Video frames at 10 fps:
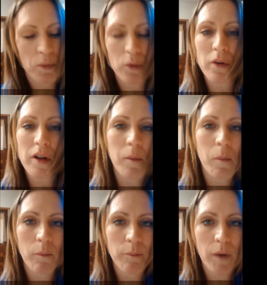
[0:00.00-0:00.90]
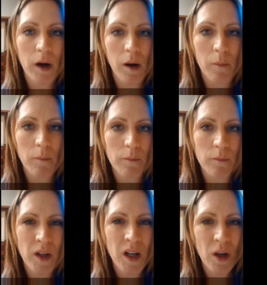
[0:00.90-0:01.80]
pull them
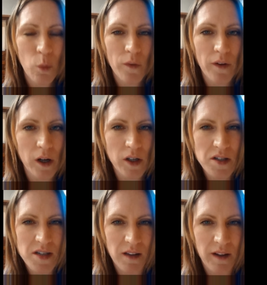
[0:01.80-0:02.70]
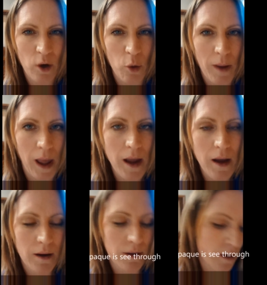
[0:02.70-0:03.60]
when the onions get like opaque.